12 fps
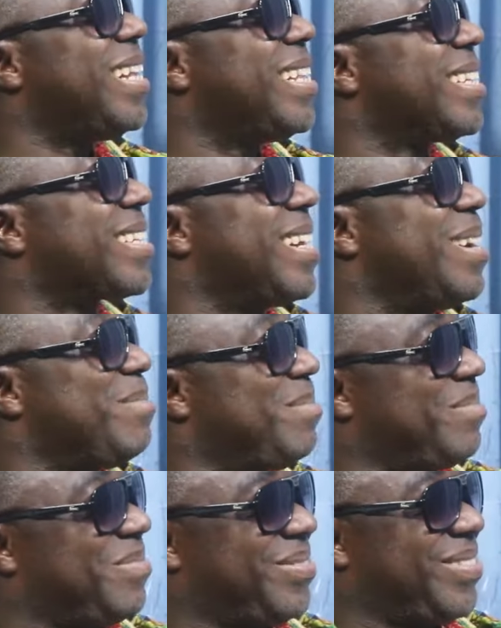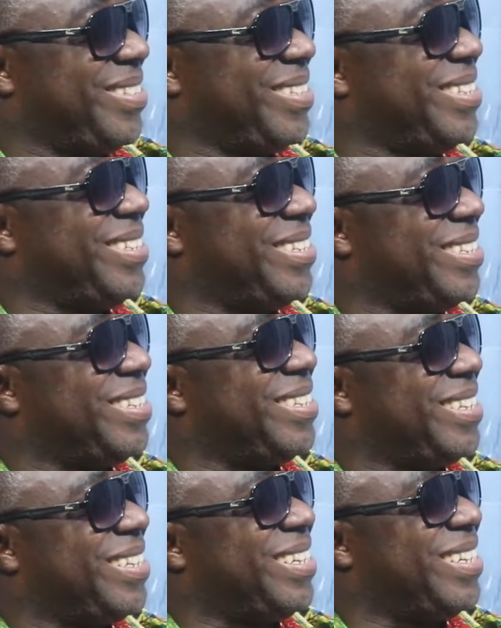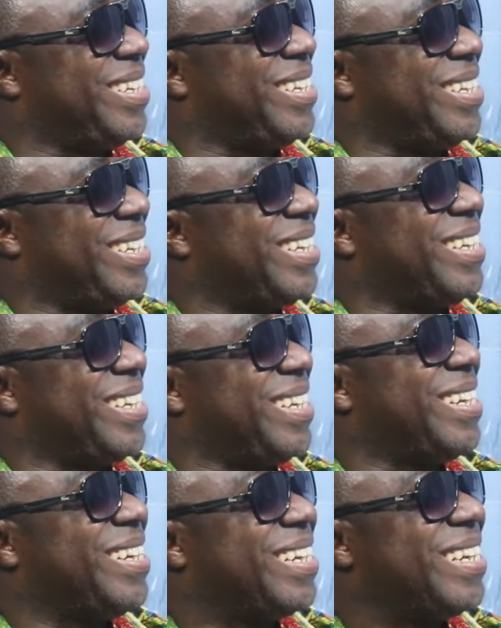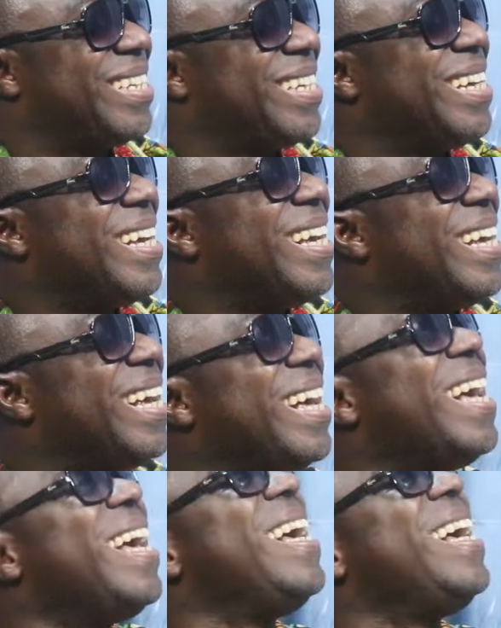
haters club. Shatta Wale's haters